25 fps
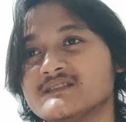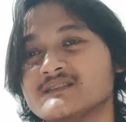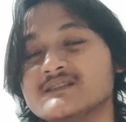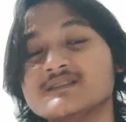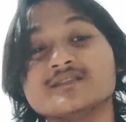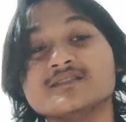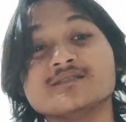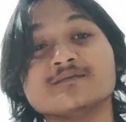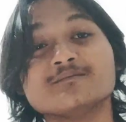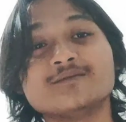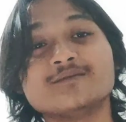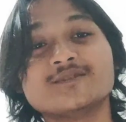
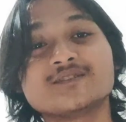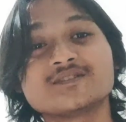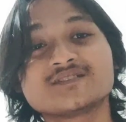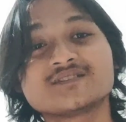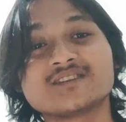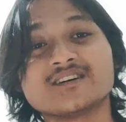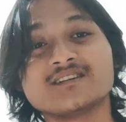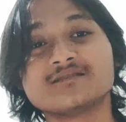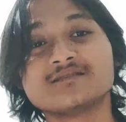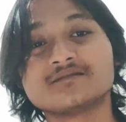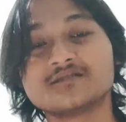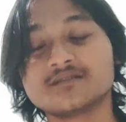the
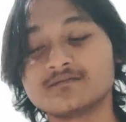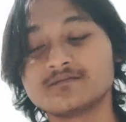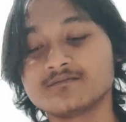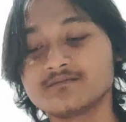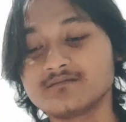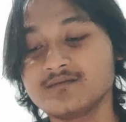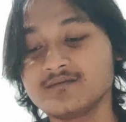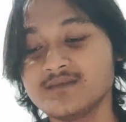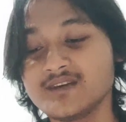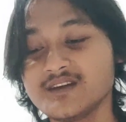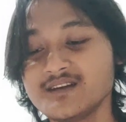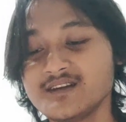mortal
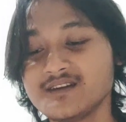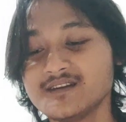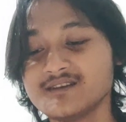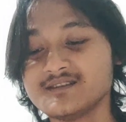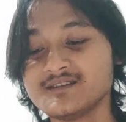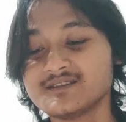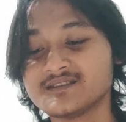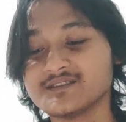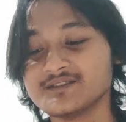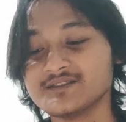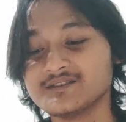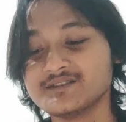
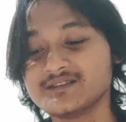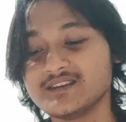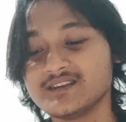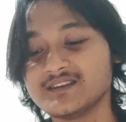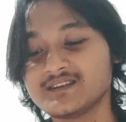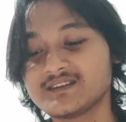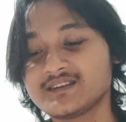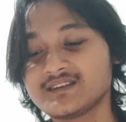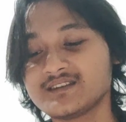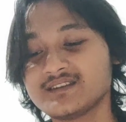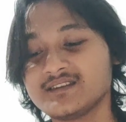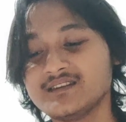realm, so
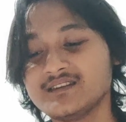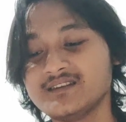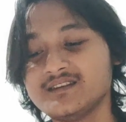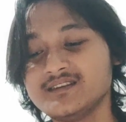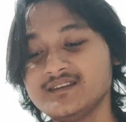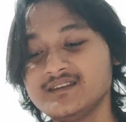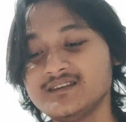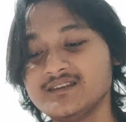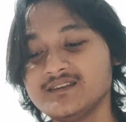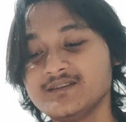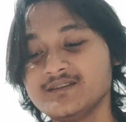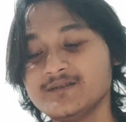that
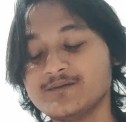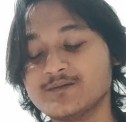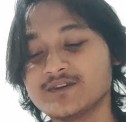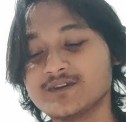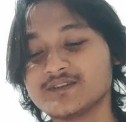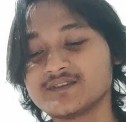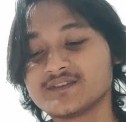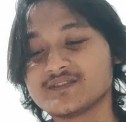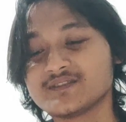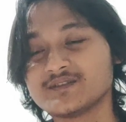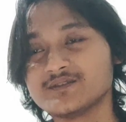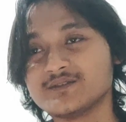he
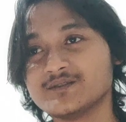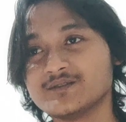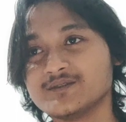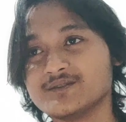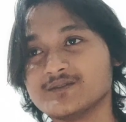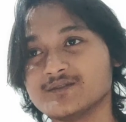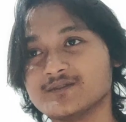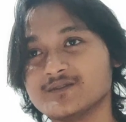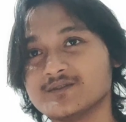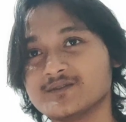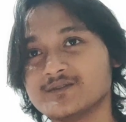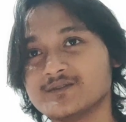want to